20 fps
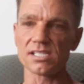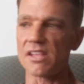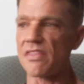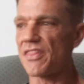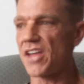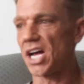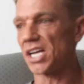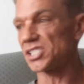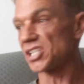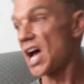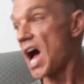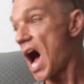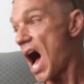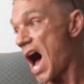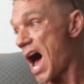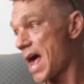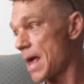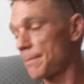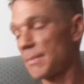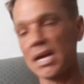and thus
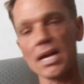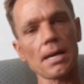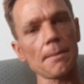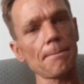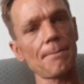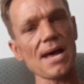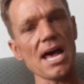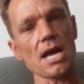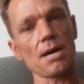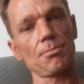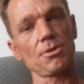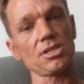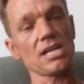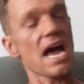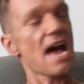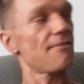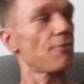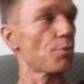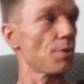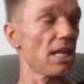I am incompatible to
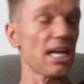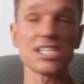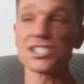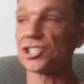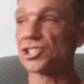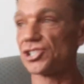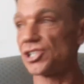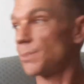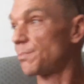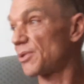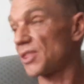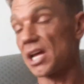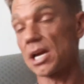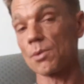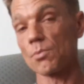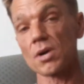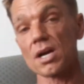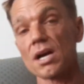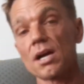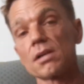have a relationship with
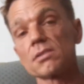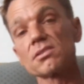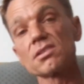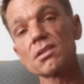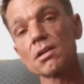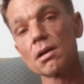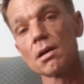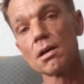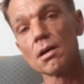anyone else.